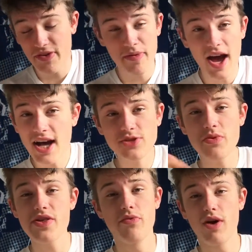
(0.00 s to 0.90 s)
to be honest
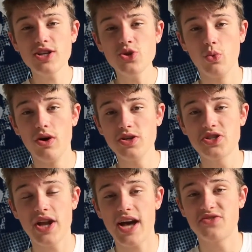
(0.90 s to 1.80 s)
with you, Russell
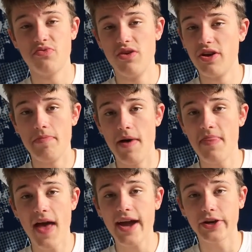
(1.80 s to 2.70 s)
Wilson hasn't really
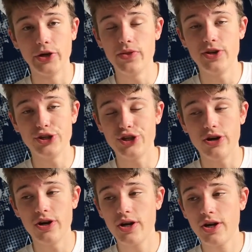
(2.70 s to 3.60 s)
been that good this year.